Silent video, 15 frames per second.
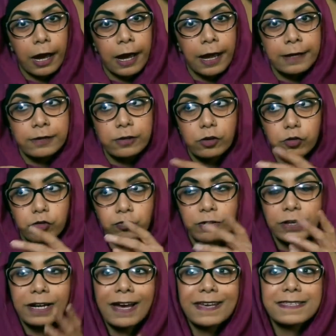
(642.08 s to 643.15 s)
and
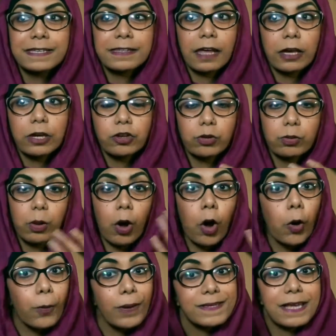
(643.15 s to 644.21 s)
realising that you don't
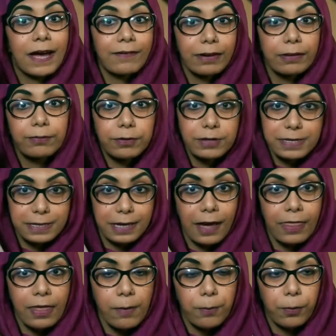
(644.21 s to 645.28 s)
always have it put
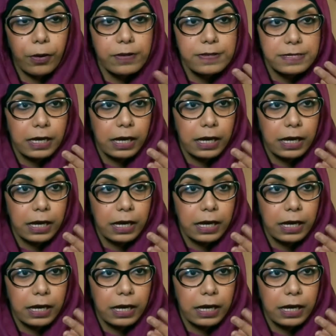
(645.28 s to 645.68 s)
together, but